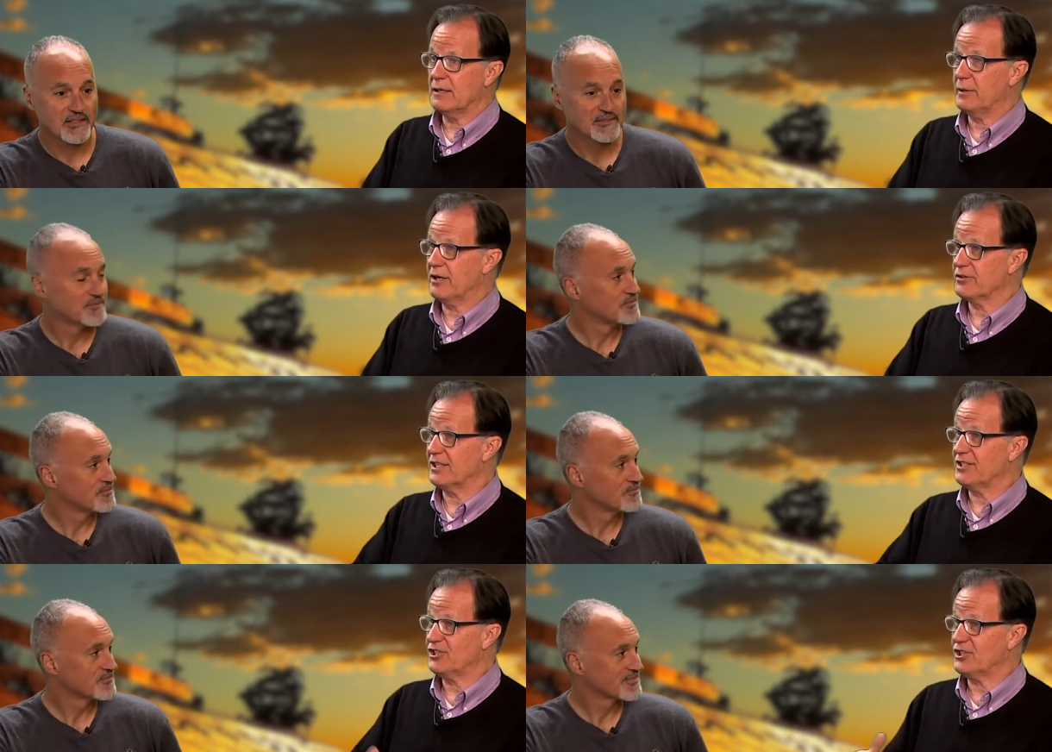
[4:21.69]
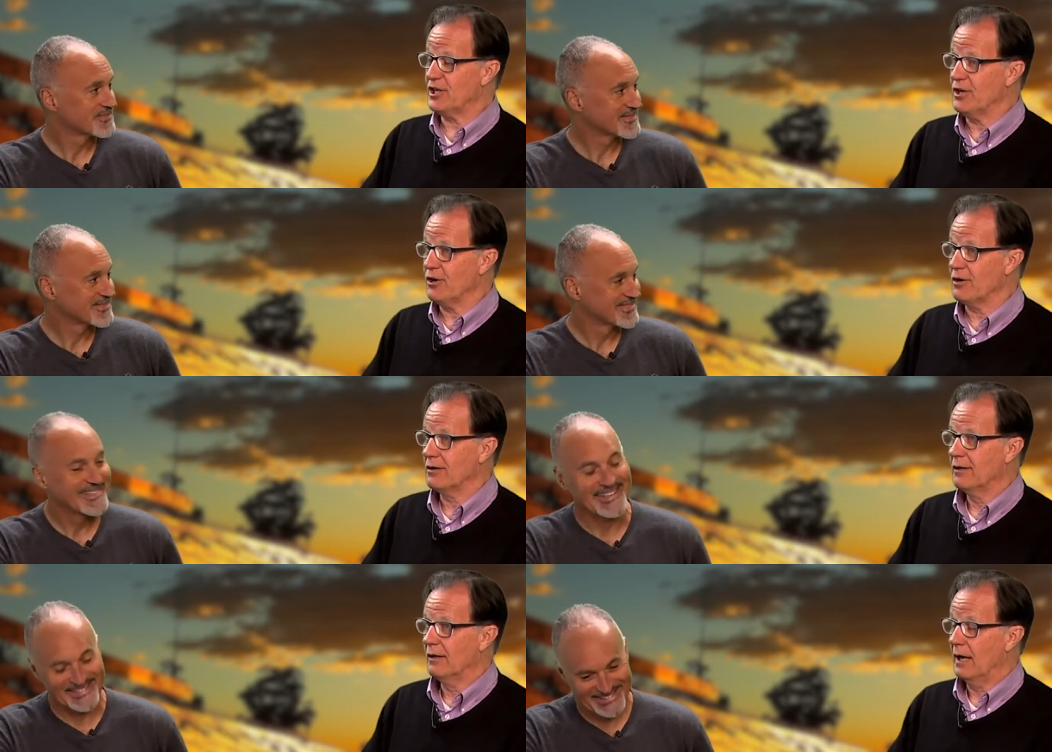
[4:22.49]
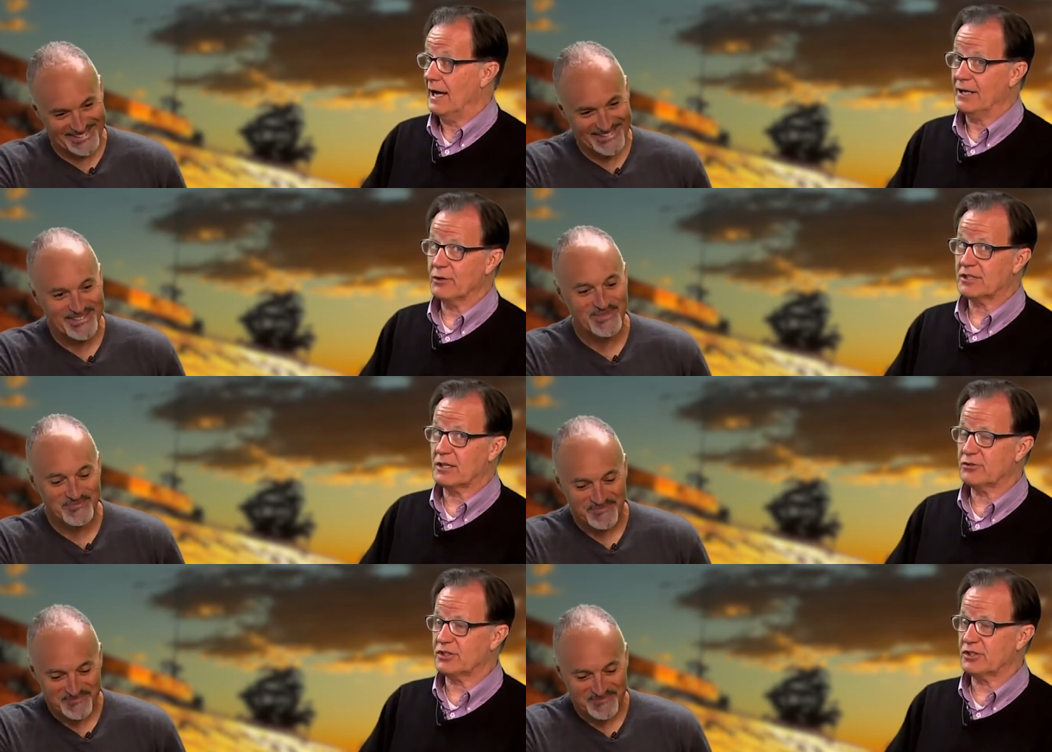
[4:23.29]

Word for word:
Speaker 1: because it's still. Yes. I know it's close to